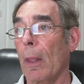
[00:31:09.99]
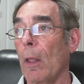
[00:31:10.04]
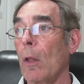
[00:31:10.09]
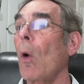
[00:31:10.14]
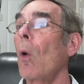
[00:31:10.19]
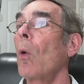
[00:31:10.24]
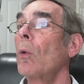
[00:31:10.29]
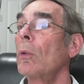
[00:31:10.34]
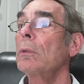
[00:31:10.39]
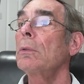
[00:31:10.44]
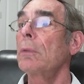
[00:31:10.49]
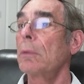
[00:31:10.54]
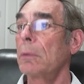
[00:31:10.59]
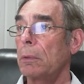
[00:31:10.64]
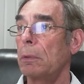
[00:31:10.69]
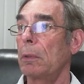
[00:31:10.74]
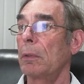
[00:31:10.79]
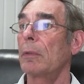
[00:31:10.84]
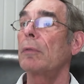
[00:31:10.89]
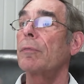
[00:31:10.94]
cold,
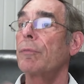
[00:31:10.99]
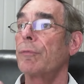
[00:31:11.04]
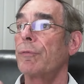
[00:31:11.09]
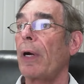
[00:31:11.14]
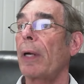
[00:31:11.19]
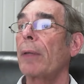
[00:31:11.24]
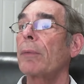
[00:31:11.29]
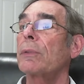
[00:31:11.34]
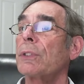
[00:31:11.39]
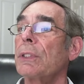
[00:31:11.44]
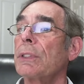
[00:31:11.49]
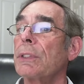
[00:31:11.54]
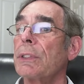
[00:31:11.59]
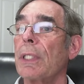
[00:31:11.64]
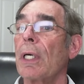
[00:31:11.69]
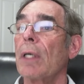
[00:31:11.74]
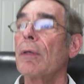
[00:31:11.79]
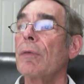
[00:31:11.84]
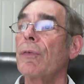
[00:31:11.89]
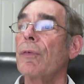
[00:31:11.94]
the virus
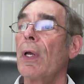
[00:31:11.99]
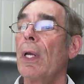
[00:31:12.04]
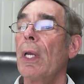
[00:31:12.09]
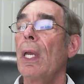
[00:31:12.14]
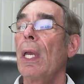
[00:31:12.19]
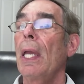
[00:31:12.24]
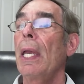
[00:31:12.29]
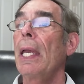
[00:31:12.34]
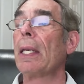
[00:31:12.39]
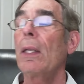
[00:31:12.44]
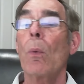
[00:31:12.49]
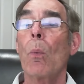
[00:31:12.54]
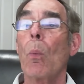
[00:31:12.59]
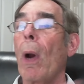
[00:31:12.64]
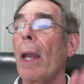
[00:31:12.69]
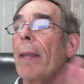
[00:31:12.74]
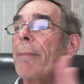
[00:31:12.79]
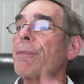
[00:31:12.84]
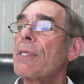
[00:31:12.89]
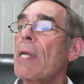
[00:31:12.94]
itself, and it
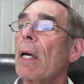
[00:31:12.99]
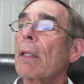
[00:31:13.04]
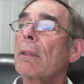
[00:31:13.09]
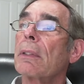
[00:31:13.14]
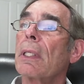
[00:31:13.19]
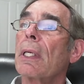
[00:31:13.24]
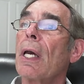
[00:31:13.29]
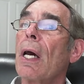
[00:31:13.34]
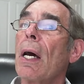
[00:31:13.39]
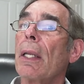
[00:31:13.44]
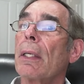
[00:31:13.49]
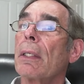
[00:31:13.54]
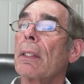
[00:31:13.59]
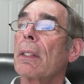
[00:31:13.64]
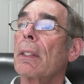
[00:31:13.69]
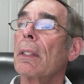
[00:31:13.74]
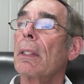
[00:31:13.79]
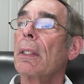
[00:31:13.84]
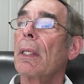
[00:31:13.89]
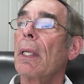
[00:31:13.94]
wipes out the gut
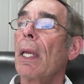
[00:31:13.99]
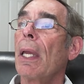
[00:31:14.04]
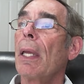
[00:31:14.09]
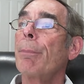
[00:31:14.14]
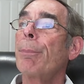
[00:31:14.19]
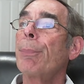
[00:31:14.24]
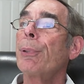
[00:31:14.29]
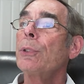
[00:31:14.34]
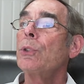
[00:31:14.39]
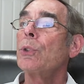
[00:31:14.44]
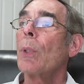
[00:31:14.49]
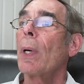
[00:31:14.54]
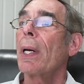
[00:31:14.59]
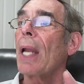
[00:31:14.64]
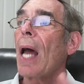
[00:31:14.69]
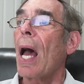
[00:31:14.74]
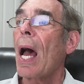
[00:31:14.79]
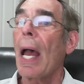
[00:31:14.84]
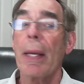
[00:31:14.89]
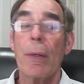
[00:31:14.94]
and puts you
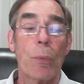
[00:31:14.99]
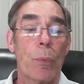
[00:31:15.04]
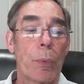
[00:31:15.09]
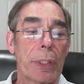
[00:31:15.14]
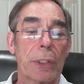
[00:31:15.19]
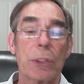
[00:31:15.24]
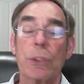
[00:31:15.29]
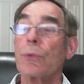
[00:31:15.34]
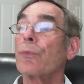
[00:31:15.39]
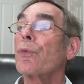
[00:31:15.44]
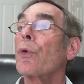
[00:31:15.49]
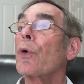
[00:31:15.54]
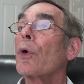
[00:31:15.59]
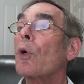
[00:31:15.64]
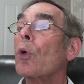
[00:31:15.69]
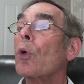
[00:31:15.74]
at high risk for